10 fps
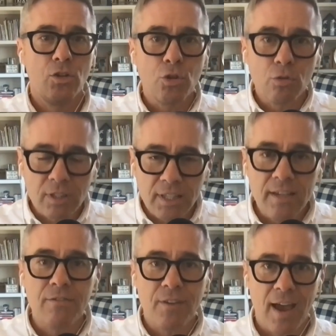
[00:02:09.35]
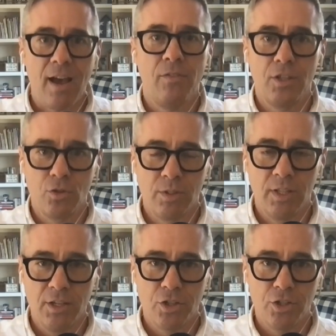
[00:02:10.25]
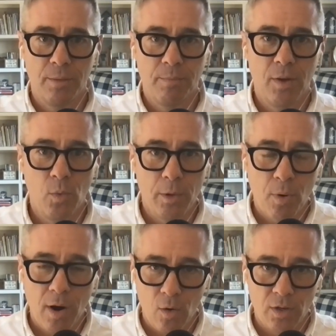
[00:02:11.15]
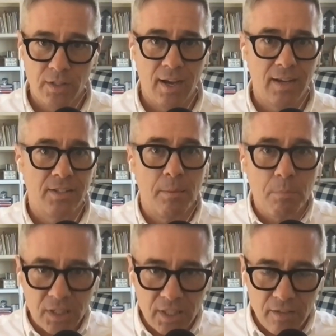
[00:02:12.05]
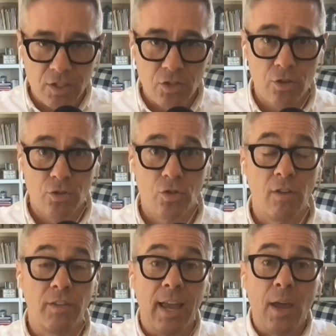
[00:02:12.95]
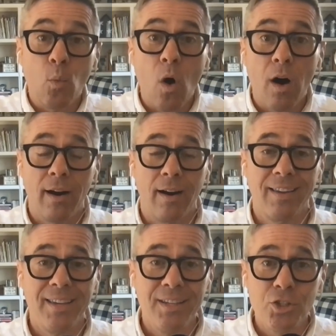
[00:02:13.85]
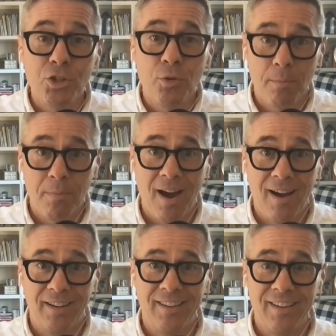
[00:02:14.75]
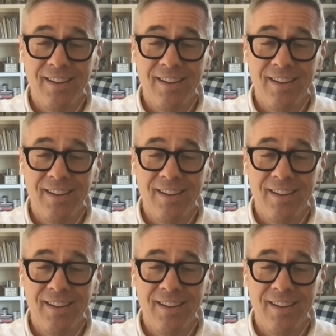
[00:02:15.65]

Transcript: to live out this relationship that we prioritize and believe in so strongly and want our kids to embody?